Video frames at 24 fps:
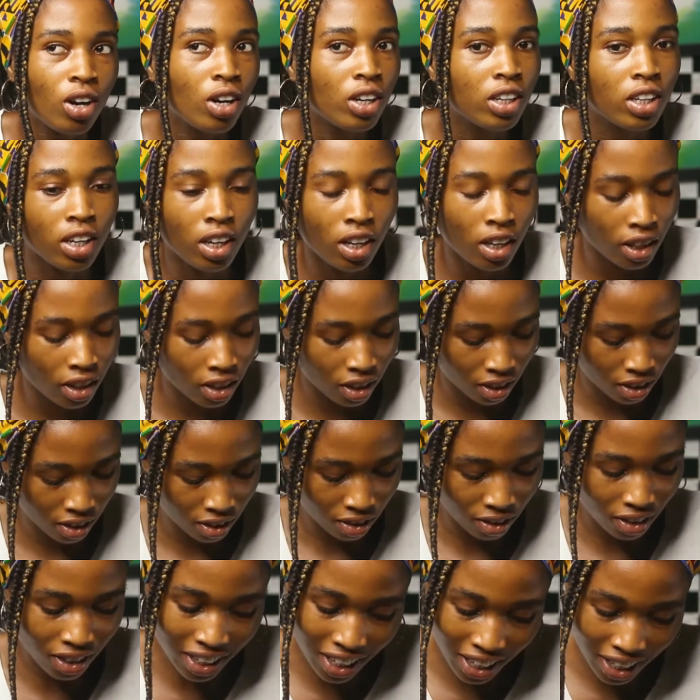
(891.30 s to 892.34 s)

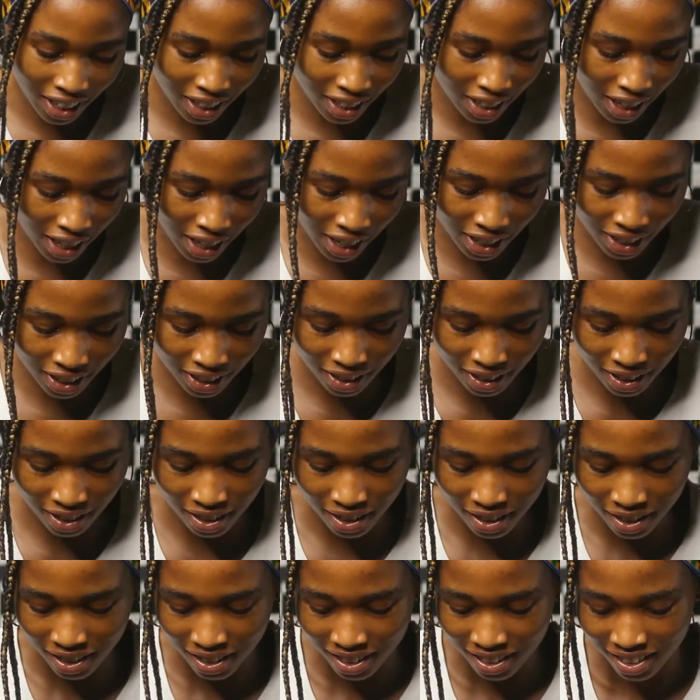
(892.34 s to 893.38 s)
Okay, guys,
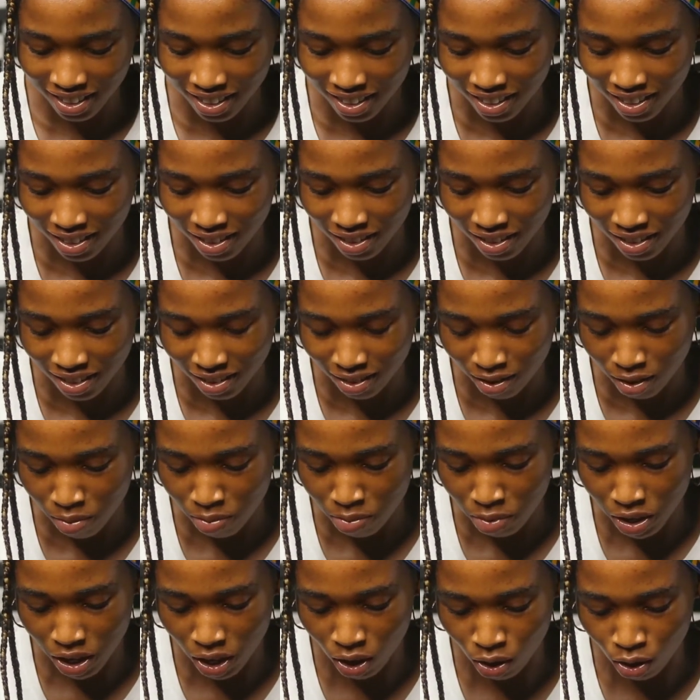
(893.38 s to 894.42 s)

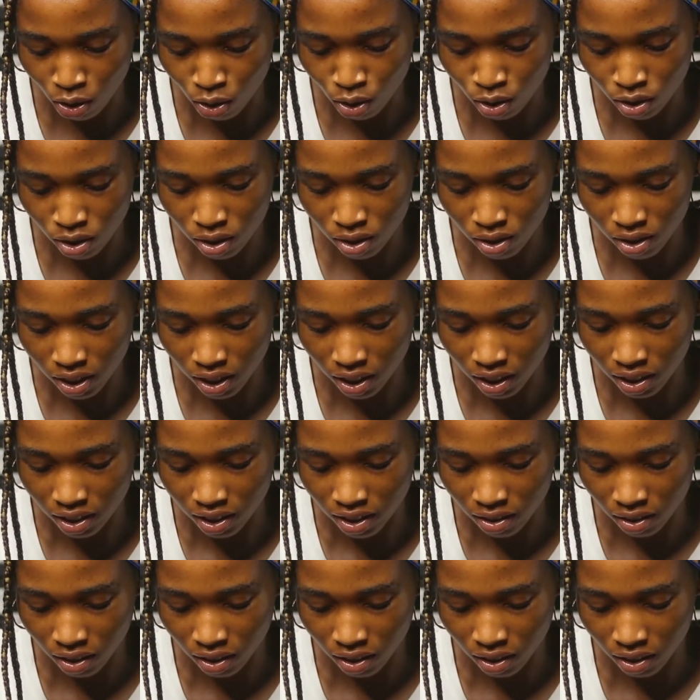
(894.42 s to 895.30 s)
don't be a ghost student.